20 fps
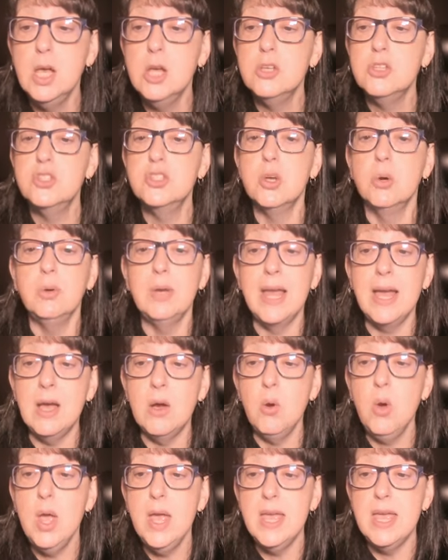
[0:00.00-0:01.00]
So
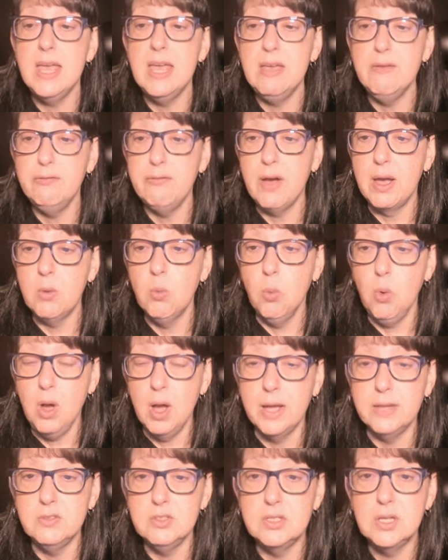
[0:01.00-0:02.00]
now, if I
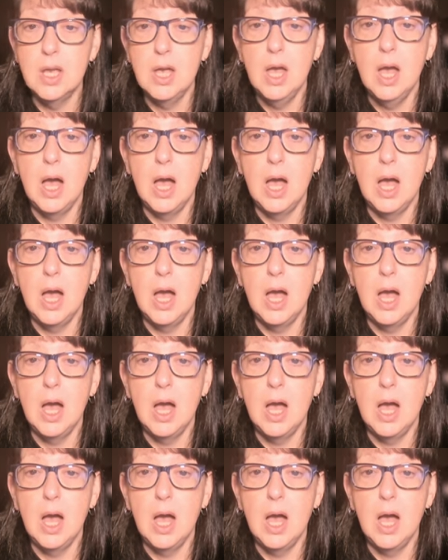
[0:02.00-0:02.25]
want,